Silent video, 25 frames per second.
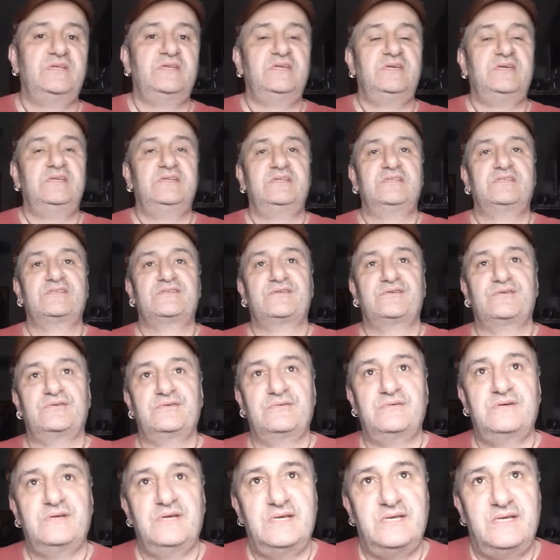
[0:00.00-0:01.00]
he needed
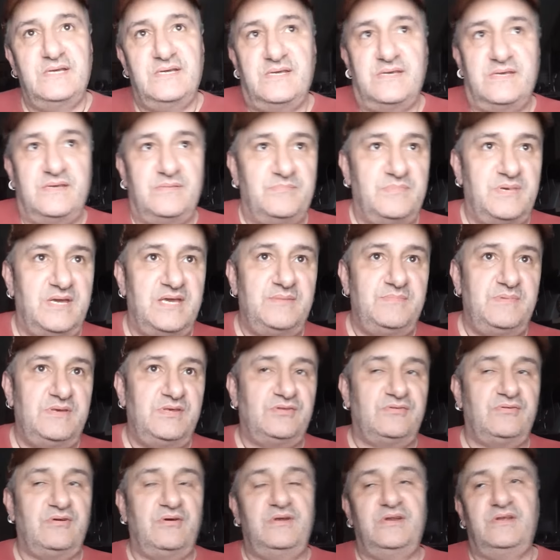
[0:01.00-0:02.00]
to, maybe
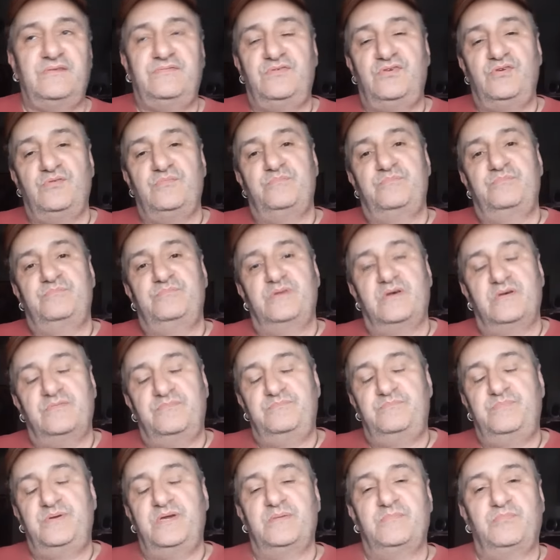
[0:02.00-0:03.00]
throwing a few
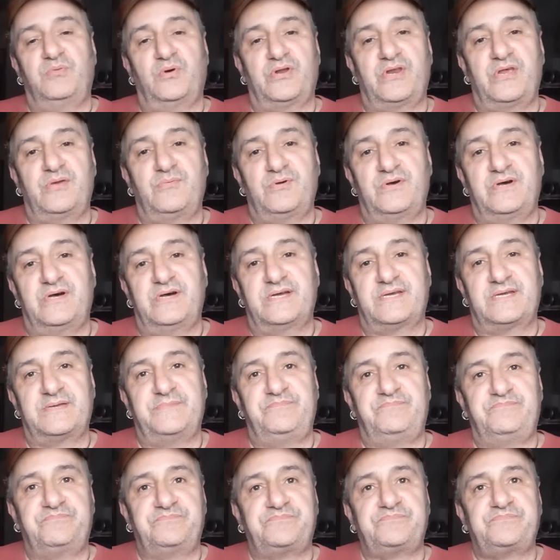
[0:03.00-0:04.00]
bit of body work,
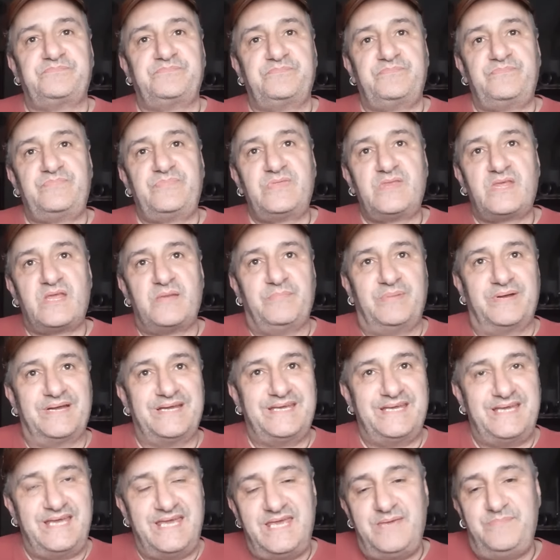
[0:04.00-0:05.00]

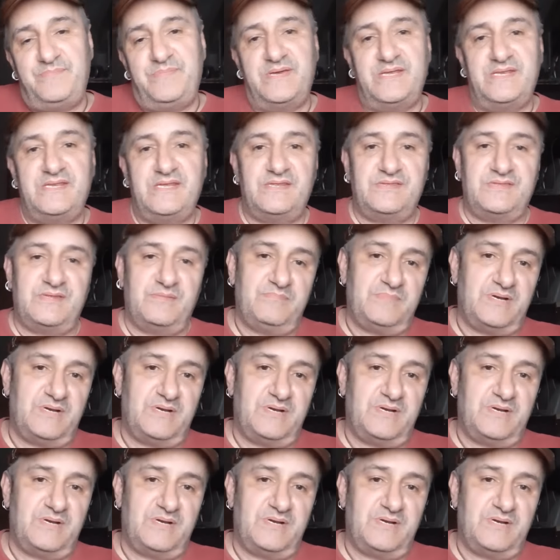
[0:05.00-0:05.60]
but keeping the